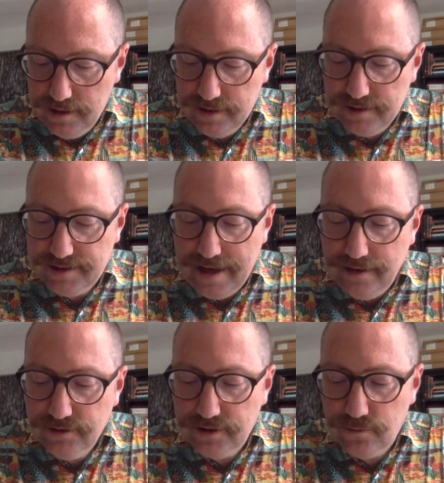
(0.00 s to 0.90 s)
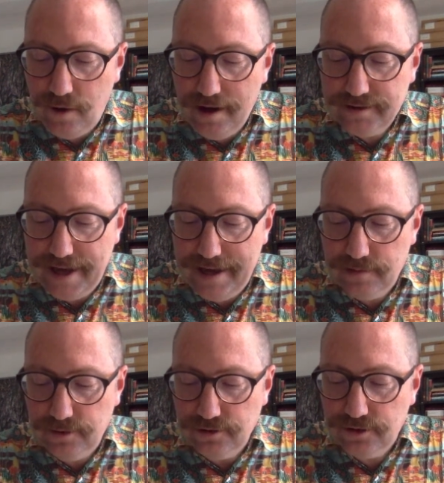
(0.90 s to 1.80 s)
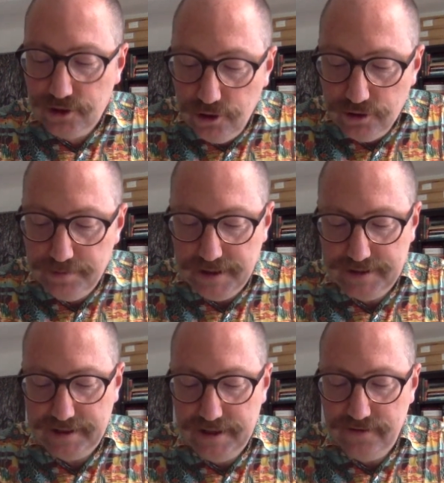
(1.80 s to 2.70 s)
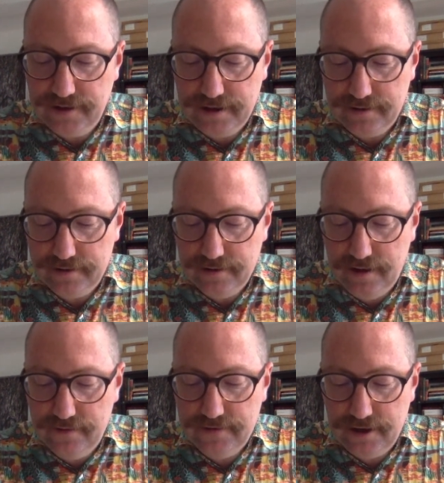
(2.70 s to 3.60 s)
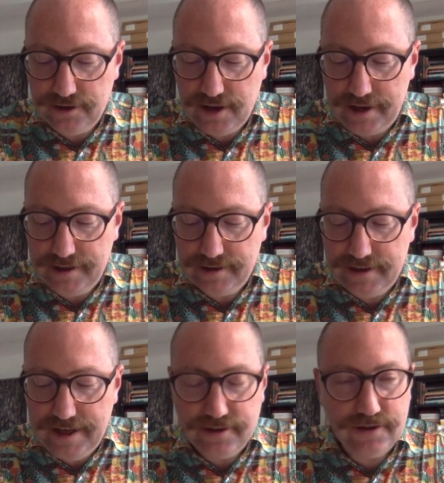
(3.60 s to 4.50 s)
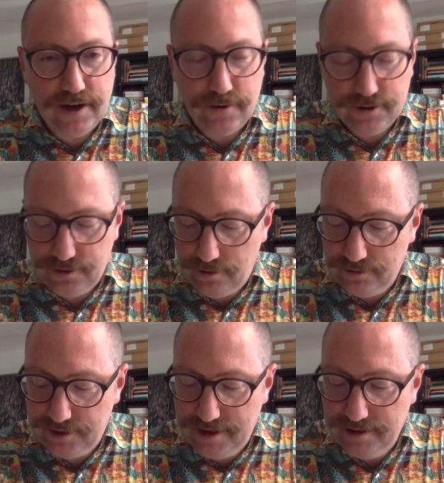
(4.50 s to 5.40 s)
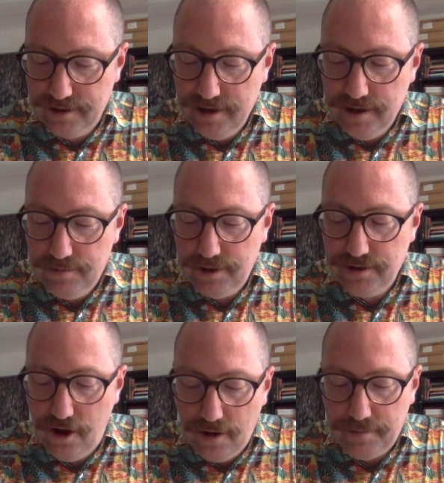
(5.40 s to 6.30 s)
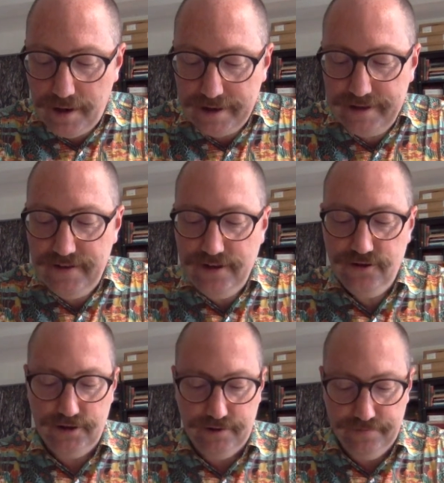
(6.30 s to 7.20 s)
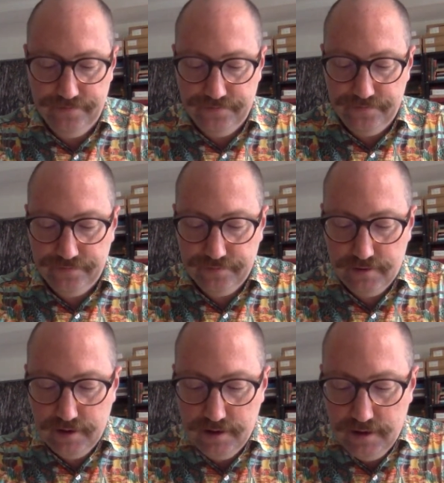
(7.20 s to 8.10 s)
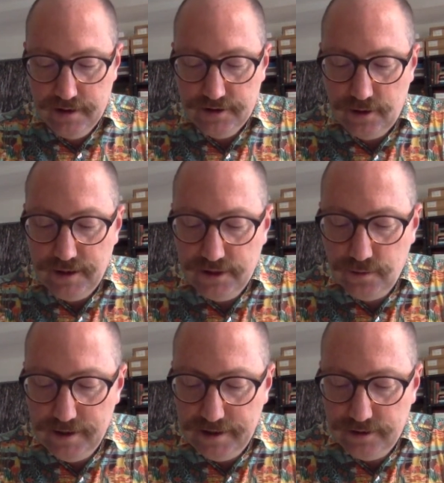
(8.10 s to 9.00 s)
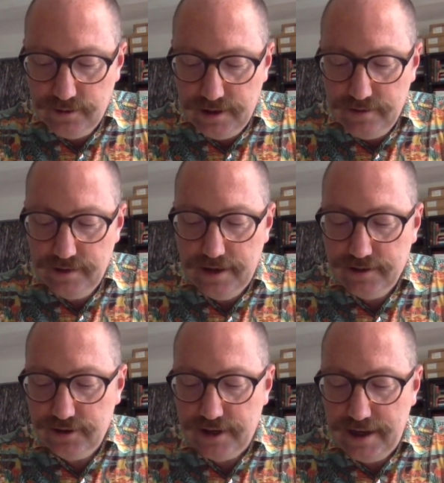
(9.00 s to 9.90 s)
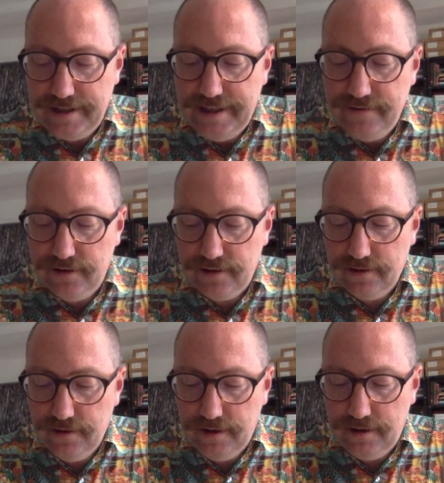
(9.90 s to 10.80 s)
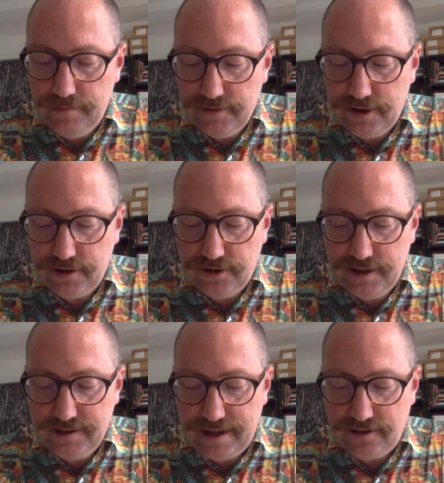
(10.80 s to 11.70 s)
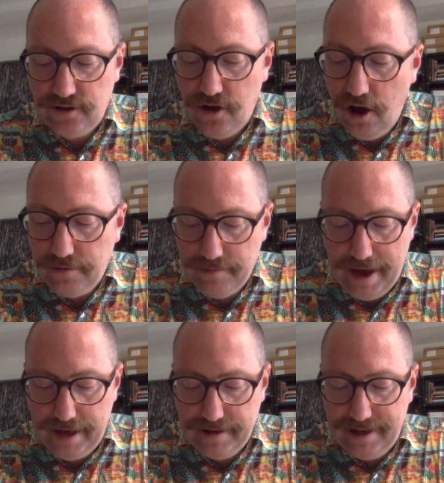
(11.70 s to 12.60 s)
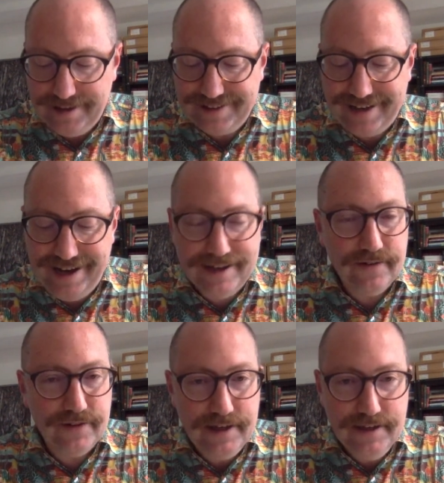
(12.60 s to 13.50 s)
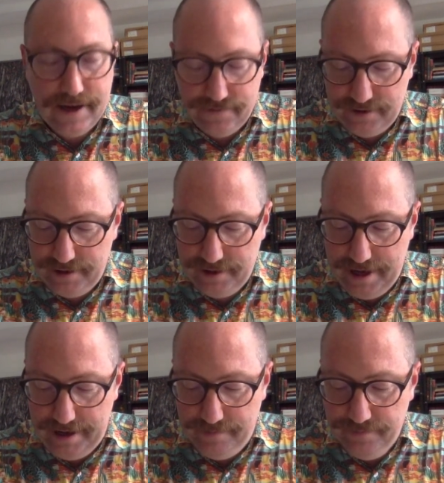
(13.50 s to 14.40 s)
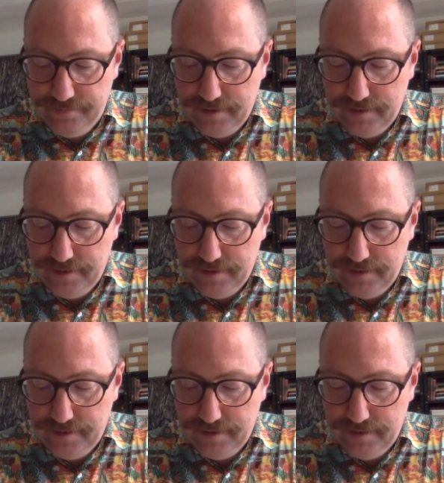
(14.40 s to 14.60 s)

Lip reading: The sounds of wild animals could be significant of their psychic states, Aristotle says, but not by convention. So he's willing to entertain even such things as not man as a kind of indefinite name,